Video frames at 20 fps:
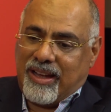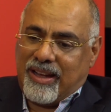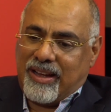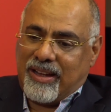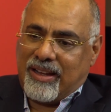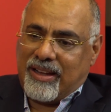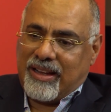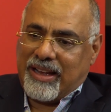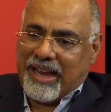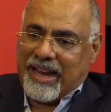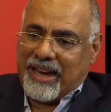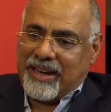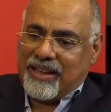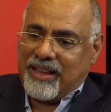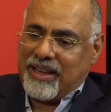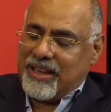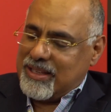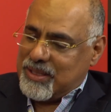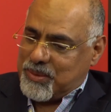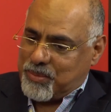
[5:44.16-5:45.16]

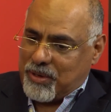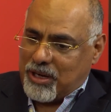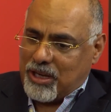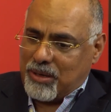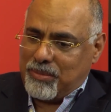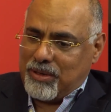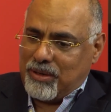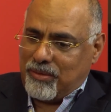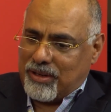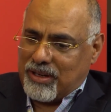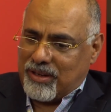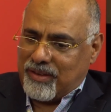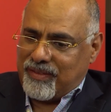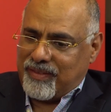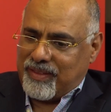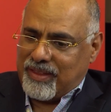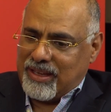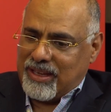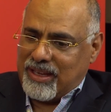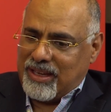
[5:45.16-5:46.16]
And he's probably one
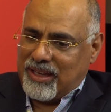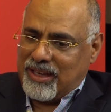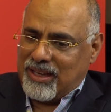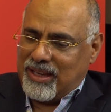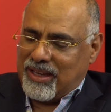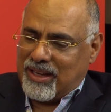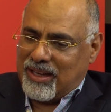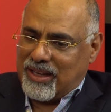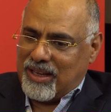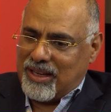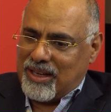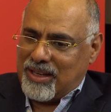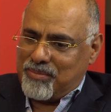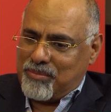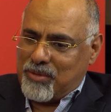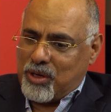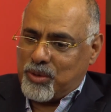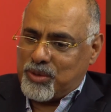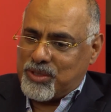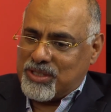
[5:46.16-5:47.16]
of the
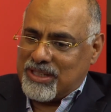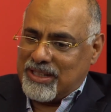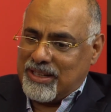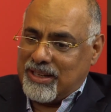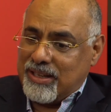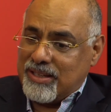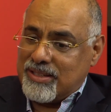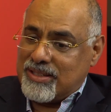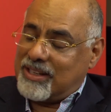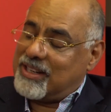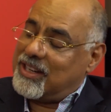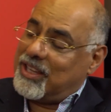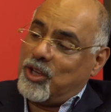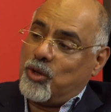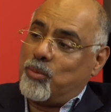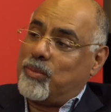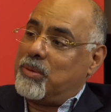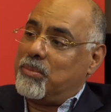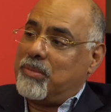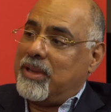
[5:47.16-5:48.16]
most decent
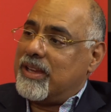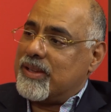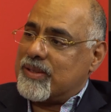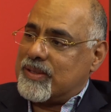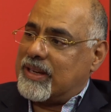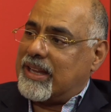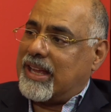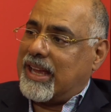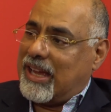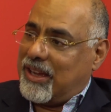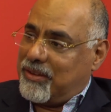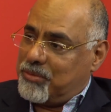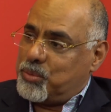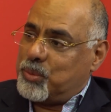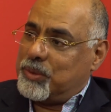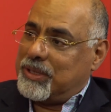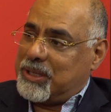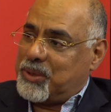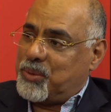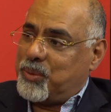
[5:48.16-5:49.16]
human beings that I
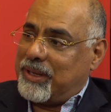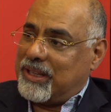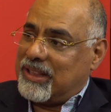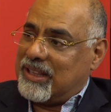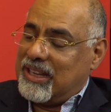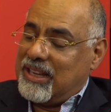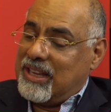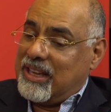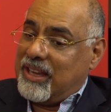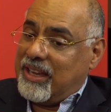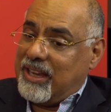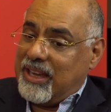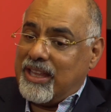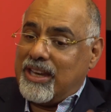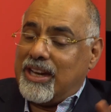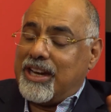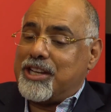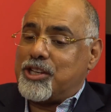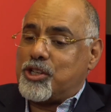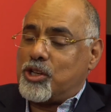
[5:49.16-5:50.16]
have worked with,
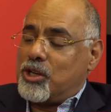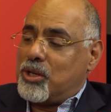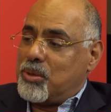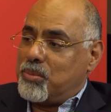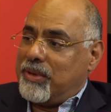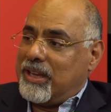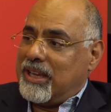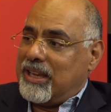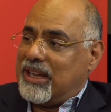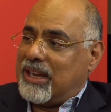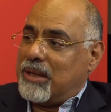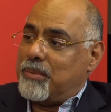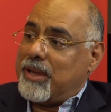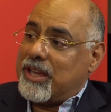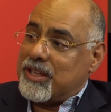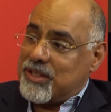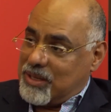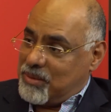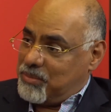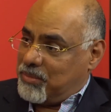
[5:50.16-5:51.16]
in addition to being an
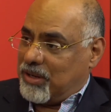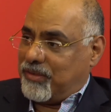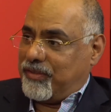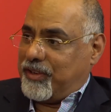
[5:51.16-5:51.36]
amazing